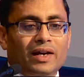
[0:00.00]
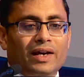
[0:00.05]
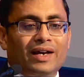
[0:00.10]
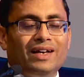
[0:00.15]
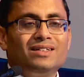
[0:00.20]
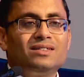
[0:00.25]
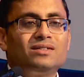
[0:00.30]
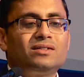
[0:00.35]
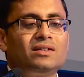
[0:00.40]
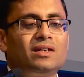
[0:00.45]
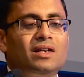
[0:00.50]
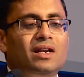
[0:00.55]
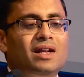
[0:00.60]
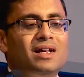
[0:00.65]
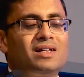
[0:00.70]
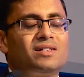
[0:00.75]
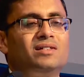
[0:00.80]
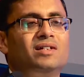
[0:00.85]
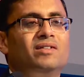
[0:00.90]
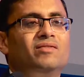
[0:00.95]
is
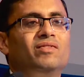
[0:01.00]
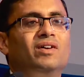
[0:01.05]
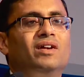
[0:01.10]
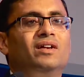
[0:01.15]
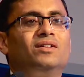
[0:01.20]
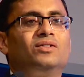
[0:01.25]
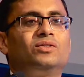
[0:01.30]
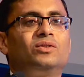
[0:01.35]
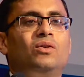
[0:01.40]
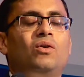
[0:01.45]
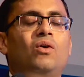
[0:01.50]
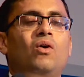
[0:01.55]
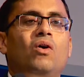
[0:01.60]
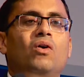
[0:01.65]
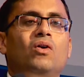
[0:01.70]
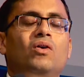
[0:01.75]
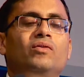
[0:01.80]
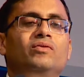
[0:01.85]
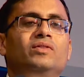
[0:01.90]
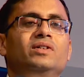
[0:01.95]
less than 1. So
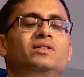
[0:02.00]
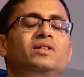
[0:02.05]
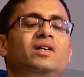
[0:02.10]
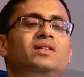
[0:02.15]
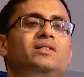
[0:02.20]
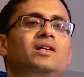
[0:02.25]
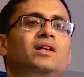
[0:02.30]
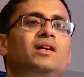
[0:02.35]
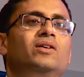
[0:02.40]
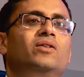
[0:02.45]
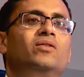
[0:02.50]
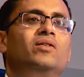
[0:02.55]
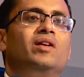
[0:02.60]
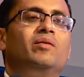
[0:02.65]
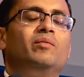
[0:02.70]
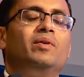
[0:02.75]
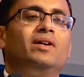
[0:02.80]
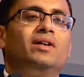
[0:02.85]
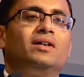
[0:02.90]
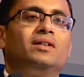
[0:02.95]
all of these HLA2
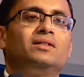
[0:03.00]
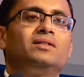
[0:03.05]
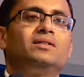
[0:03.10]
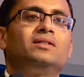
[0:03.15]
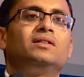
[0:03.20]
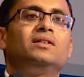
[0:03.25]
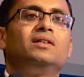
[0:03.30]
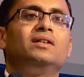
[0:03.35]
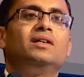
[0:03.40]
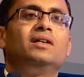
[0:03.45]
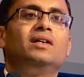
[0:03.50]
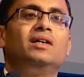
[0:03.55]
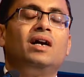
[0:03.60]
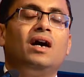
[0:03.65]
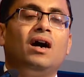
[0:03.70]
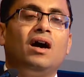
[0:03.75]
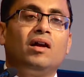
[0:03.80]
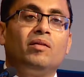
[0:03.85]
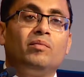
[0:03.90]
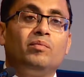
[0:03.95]
inhibitors
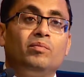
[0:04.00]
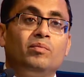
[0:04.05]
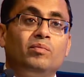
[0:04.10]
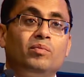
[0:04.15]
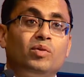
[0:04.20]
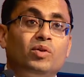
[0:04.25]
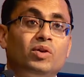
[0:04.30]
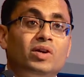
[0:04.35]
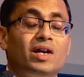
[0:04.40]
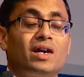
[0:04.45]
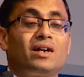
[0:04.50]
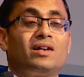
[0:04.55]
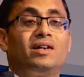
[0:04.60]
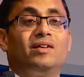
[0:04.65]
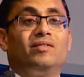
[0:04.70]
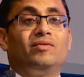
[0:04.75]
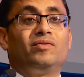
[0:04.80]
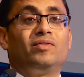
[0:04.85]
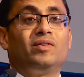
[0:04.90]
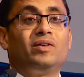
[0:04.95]
are
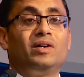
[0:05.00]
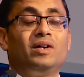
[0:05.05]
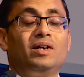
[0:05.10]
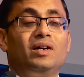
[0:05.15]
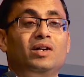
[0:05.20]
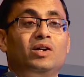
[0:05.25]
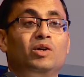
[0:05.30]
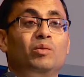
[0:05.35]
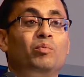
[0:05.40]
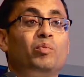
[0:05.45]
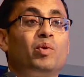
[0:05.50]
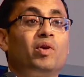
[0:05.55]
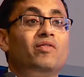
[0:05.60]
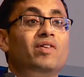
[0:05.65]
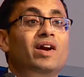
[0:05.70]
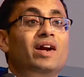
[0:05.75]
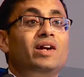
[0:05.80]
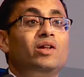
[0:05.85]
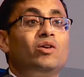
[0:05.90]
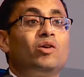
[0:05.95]
protective to
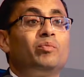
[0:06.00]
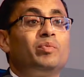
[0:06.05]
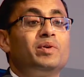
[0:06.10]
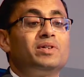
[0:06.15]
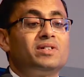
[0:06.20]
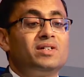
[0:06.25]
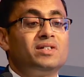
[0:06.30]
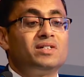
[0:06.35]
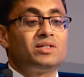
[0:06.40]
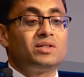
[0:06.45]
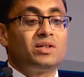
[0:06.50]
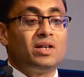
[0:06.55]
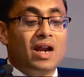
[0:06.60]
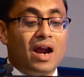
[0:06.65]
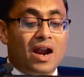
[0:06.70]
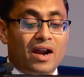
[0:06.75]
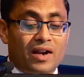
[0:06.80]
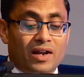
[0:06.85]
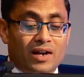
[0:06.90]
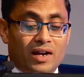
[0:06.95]
prevent your patients
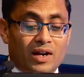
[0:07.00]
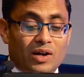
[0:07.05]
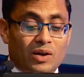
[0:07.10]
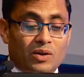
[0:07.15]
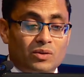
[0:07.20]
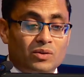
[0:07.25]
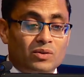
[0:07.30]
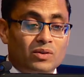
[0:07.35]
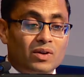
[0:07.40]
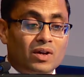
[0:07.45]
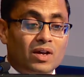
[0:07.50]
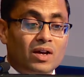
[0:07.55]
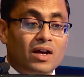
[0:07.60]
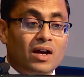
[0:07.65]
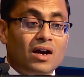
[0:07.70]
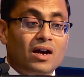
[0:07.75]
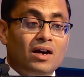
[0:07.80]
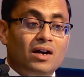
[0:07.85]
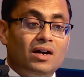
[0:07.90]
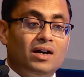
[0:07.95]
landing into
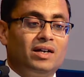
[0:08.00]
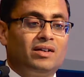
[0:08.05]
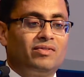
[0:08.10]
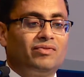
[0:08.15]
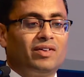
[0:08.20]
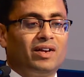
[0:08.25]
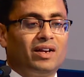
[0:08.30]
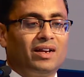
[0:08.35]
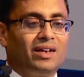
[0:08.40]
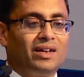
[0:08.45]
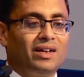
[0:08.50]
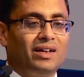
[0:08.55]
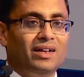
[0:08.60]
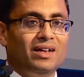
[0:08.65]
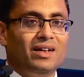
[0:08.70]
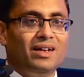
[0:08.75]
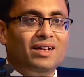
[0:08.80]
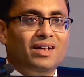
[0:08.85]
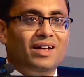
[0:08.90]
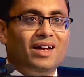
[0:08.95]
heart failure.
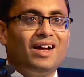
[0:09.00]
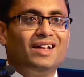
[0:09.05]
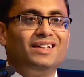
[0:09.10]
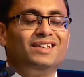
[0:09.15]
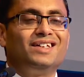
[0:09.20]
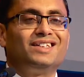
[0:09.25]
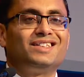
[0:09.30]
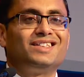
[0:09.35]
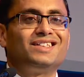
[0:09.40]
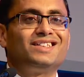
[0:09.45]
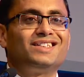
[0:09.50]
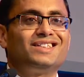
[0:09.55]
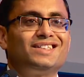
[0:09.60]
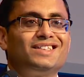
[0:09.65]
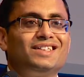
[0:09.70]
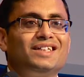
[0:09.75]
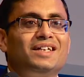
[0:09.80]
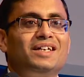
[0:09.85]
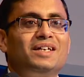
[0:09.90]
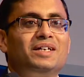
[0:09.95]
And this is
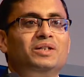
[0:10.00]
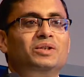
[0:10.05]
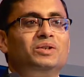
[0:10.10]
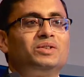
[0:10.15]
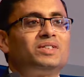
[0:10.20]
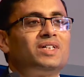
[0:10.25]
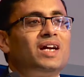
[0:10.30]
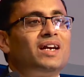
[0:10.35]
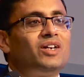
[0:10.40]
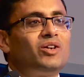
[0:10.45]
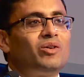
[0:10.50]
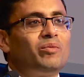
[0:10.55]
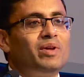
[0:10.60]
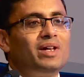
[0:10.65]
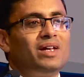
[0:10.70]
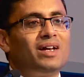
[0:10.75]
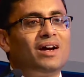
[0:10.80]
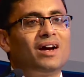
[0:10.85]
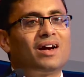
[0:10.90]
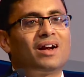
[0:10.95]
said to
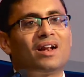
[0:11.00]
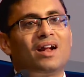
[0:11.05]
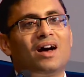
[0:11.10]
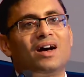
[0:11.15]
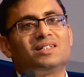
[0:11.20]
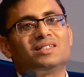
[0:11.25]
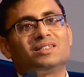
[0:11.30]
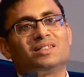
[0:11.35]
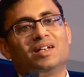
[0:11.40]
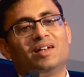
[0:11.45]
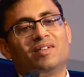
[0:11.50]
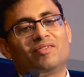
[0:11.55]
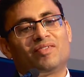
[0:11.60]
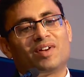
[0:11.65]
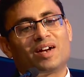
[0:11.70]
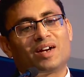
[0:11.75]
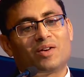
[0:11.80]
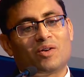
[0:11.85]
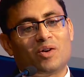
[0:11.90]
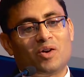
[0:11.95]
be a class
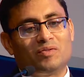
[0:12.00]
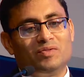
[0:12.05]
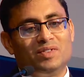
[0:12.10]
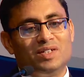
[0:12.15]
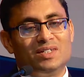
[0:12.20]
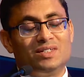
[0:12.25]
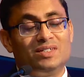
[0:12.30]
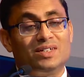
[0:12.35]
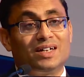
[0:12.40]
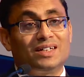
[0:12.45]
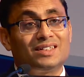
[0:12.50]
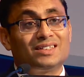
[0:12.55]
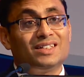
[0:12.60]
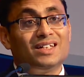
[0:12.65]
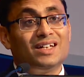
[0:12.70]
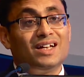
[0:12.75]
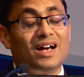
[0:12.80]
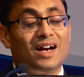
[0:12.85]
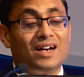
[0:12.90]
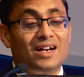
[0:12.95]
effect of these drugs,
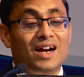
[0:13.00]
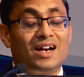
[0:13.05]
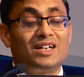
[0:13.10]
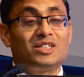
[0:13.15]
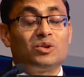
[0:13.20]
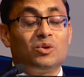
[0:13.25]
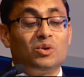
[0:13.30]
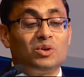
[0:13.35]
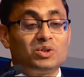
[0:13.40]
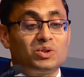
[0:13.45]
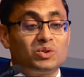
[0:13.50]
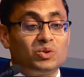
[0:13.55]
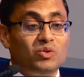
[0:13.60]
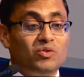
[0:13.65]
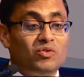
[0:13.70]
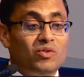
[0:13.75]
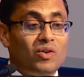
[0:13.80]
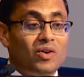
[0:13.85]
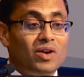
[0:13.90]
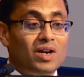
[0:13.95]
and that holds true
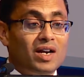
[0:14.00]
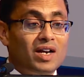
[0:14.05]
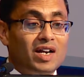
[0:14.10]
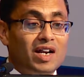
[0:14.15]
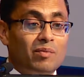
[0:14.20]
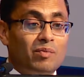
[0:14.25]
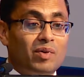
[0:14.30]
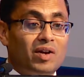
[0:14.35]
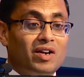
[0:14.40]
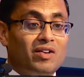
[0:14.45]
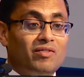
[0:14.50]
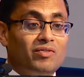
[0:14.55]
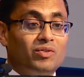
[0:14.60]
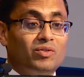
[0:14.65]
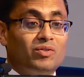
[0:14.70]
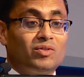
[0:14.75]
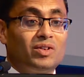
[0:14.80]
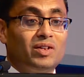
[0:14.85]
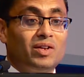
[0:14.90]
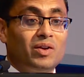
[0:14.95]
for
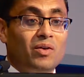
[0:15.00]
dapagliflozin